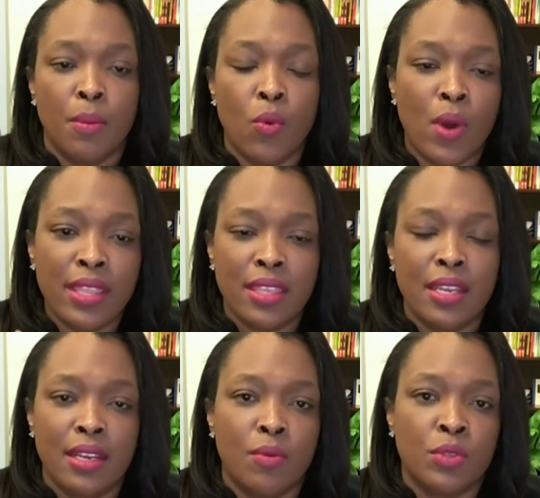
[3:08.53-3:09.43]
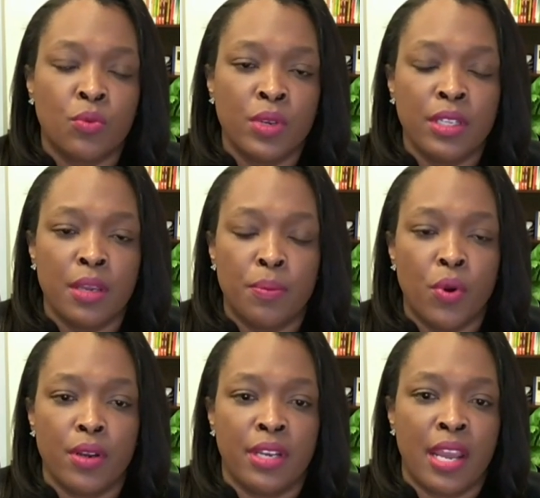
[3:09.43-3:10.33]
But one thing that was really
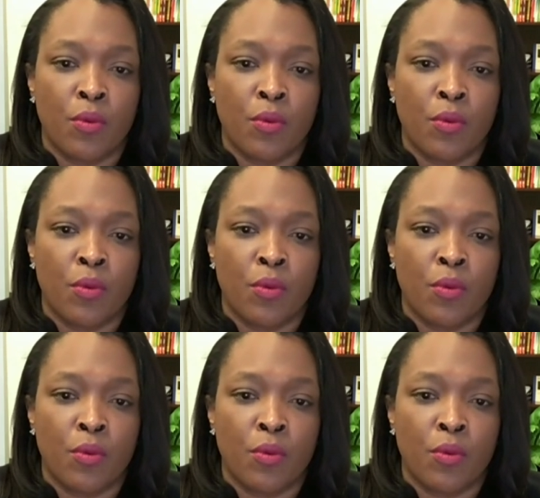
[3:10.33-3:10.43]
important in